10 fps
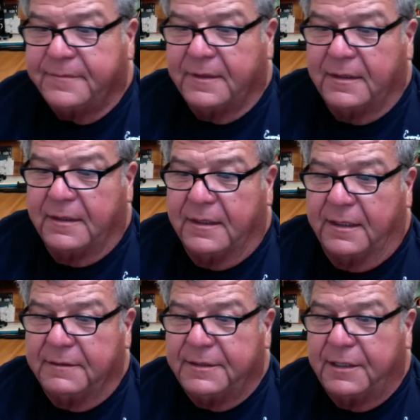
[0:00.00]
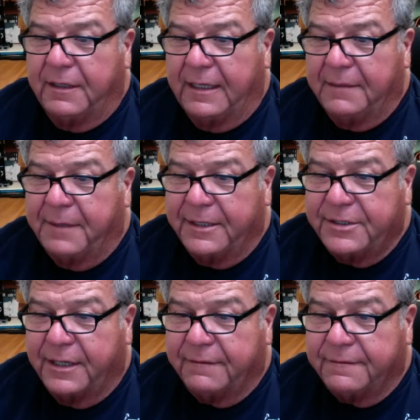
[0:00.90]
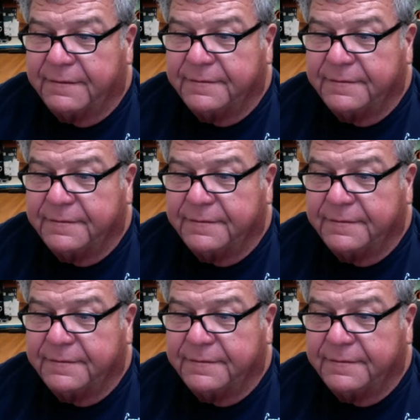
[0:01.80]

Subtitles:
And it was donated by Jeff.